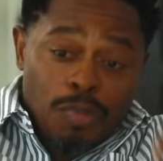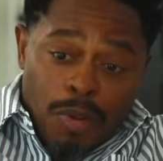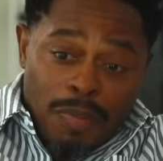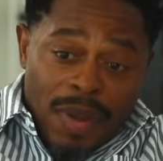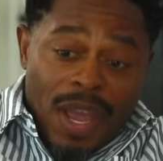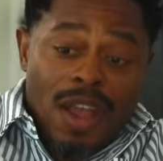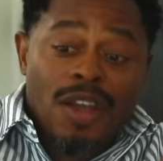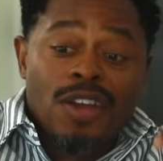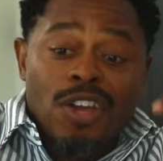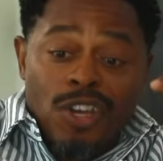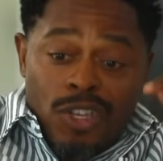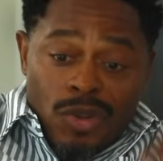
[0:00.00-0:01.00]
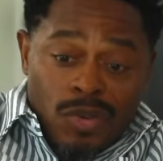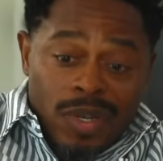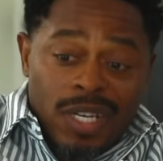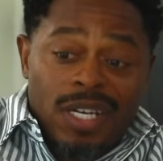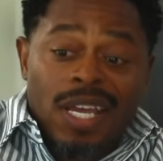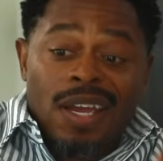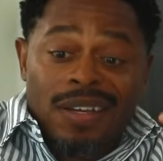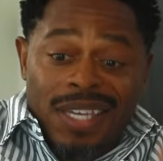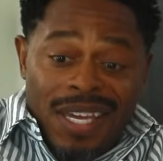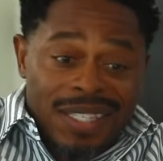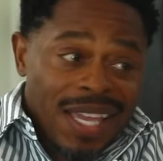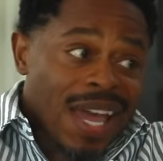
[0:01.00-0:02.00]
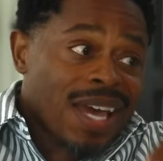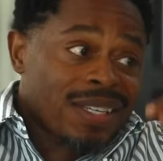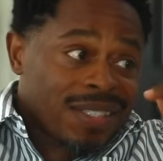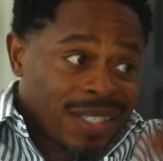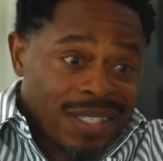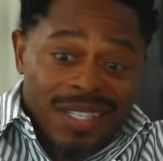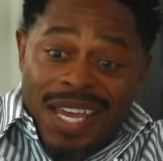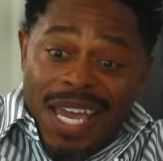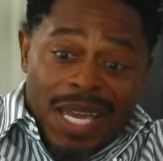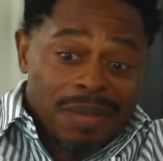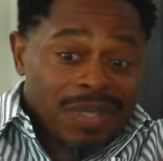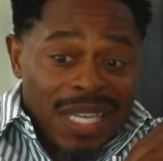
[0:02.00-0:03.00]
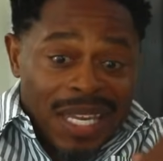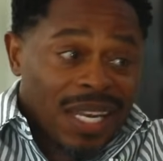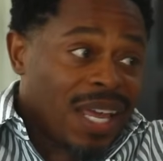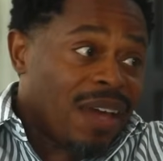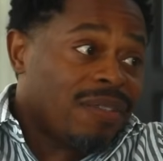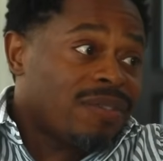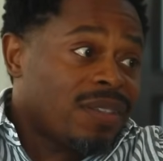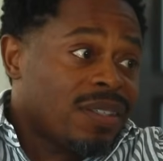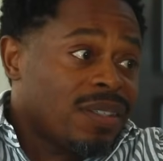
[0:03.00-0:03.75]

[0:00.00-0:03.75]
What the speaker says: prepared, you went in there, kicked ass, took names, and left.